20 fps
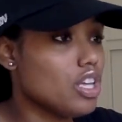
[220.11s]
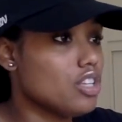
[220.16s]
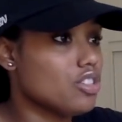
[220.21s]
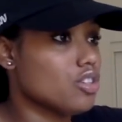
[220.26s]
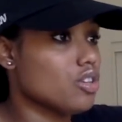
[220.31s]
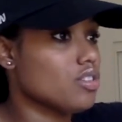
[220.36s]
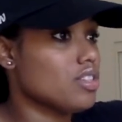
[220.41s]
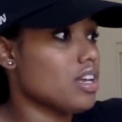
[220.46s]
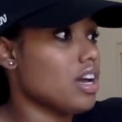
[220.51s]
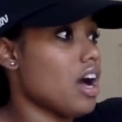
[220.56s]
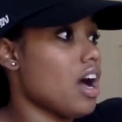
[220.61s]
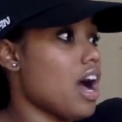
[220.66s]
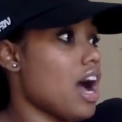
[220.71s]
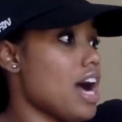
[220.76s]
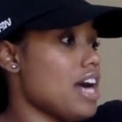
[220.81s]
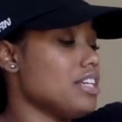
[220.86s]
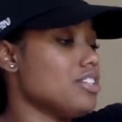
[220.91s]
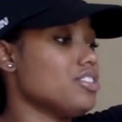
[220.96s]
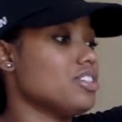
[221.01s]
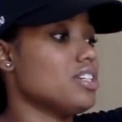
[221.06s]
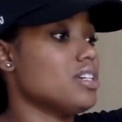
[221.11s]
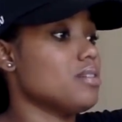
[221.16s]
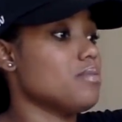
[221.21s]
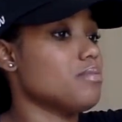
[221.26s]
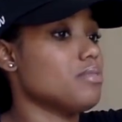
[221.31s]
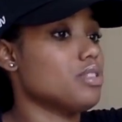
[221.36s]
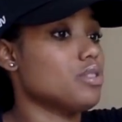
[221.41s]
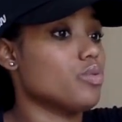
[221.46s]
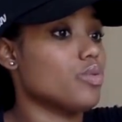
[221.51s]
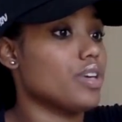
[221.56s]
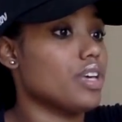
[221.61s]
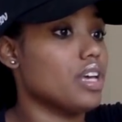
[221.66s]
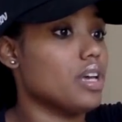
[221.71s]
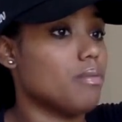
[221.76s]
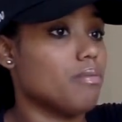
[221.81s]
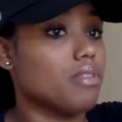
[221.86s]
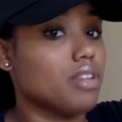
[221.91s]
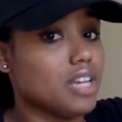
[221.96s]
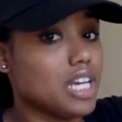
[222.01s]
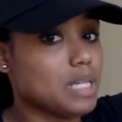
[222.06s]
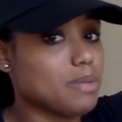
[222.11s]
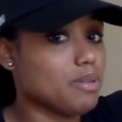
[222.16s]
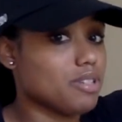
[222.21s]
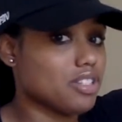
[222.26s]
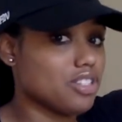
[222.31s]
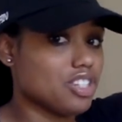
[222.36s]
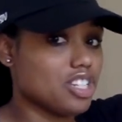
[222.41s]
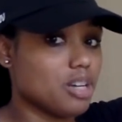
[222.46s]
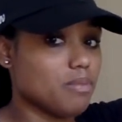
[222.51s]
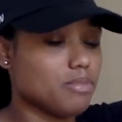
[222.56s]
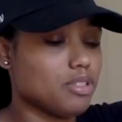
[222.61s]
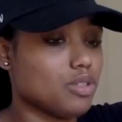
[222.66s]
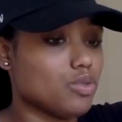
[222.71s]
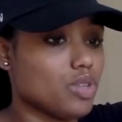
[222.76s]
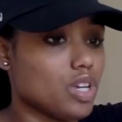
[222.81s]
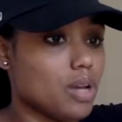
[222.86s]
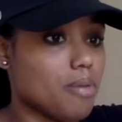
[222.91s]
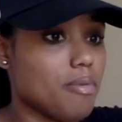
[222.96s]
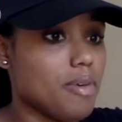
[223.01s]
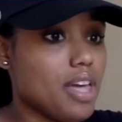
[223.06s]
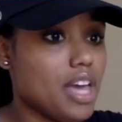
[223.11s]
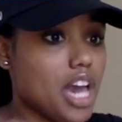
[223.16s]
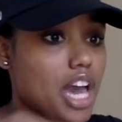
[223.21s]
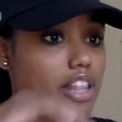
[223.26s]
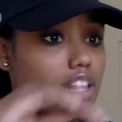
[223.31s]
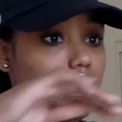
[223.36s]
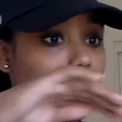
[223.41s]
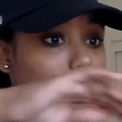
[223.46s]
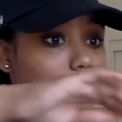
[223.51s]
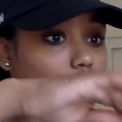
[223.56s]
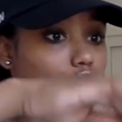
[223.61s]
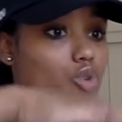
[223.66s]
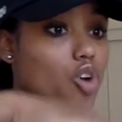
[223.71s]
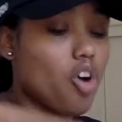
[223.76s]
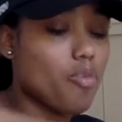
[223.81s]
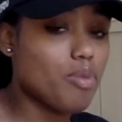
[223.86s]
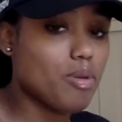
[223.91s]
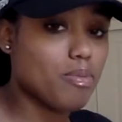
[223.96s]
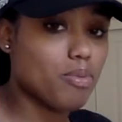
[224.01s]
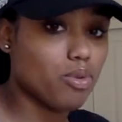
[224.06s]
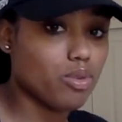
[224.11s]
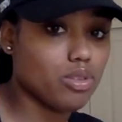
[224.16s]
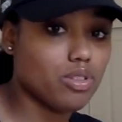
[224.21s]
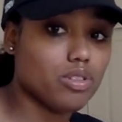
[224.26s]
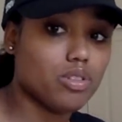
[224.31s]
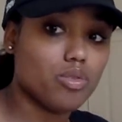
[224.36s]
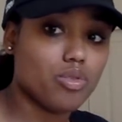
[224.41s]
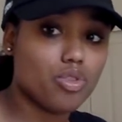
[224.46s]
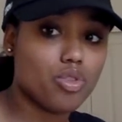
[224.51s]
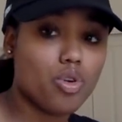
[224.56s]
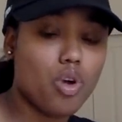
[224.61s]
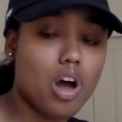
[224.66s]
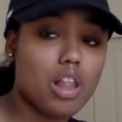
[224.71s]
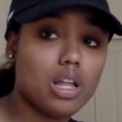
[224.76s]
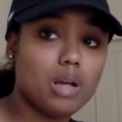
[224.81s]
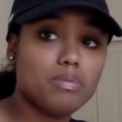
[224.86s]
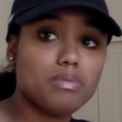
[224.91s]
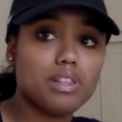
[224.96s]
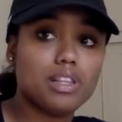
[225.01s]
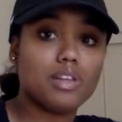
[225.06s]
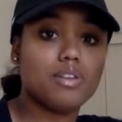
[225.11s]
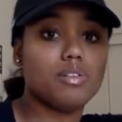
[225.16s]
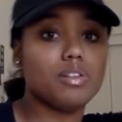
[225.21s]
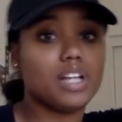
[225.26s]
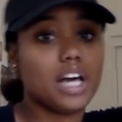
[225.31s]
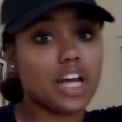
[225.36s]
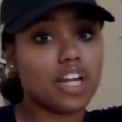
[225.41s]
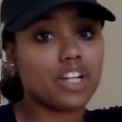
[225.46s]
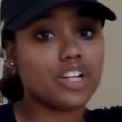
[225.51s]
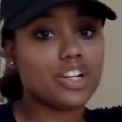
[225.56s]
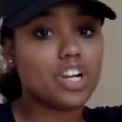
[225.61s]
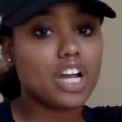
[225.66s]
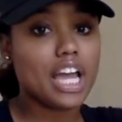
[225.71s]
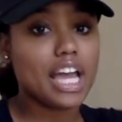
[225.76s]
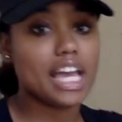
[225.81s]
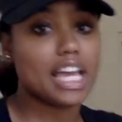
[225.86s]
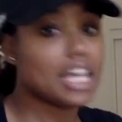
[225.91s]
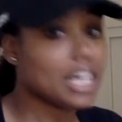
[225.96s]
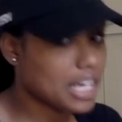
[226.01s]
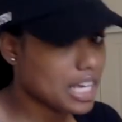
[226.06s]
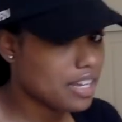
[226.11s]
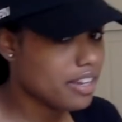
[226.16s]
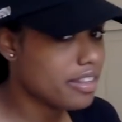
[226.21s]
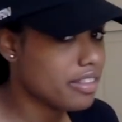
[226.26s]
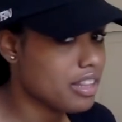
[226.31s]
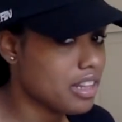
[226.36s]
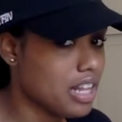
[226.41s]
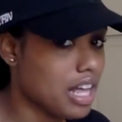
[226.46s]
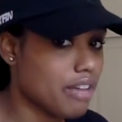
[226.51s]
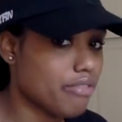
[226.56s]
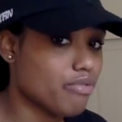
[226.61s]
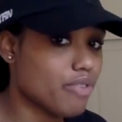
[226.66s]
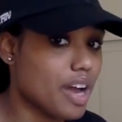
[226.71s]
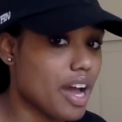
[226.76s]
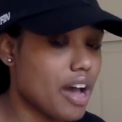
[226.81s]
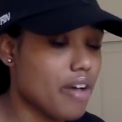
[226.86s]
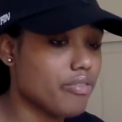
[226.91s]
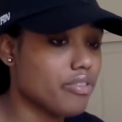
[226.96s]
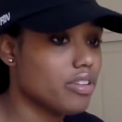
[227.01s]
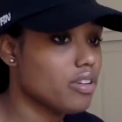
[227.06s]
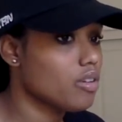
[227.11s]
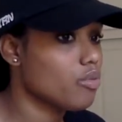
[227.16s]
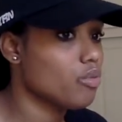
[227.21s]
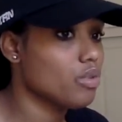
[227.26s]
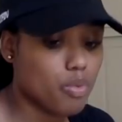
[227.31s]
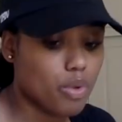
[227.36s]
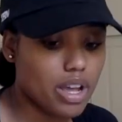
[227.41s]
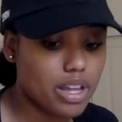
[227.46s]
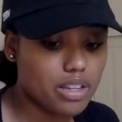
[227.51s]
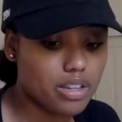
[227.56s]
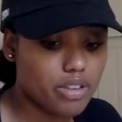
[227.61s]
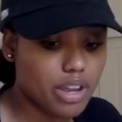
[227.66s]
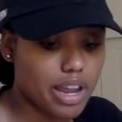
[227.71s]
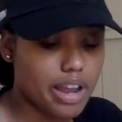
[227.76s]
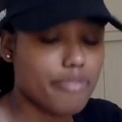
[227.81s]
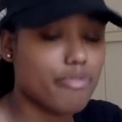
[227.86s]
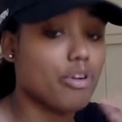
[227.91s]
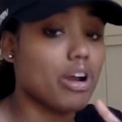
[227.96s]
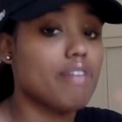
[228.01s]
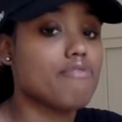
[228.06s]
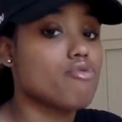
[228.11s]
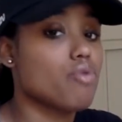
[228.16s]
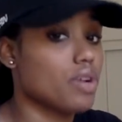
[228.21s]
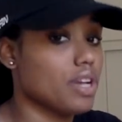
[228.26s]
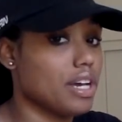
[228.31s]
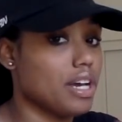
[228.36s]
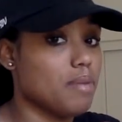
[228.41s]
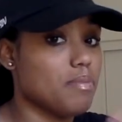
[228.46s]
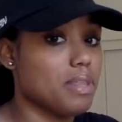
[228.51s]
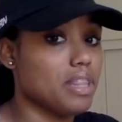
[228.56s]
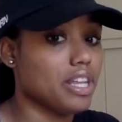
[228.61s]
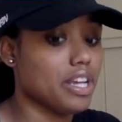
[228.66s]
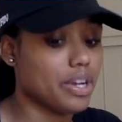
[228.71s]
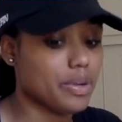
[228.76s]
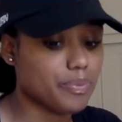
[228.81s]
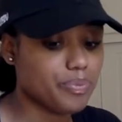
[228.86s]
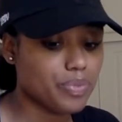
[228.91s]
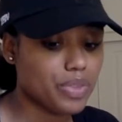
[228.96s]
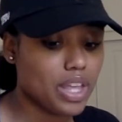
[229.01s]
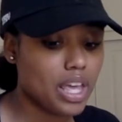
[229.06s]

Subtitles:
So it's like I jump, swim, the next person jump, swim, and then like 12 people crawl up the little ladder and get in the life raft. We wait for everyone to come in there,